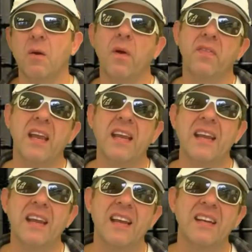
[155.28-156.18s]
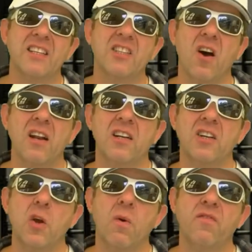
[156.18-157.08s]
So what they decided
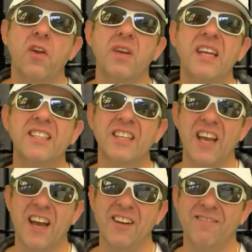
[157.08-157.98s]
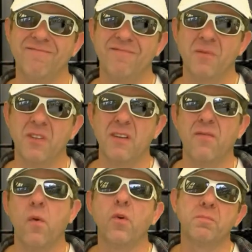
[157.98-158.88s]
to do a few years ago was
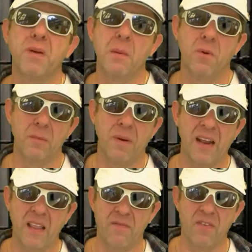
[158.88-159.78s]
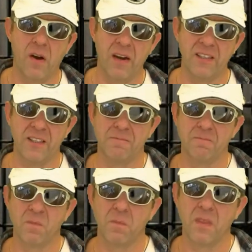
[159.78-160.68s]
to force people to pay their
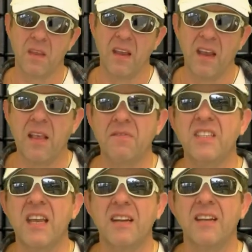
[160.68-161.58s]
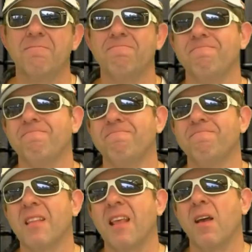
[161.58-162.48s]
fines. And they've said,
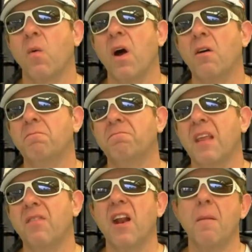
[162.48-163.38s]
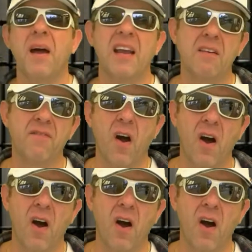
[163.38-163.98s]
well, if you don't pay your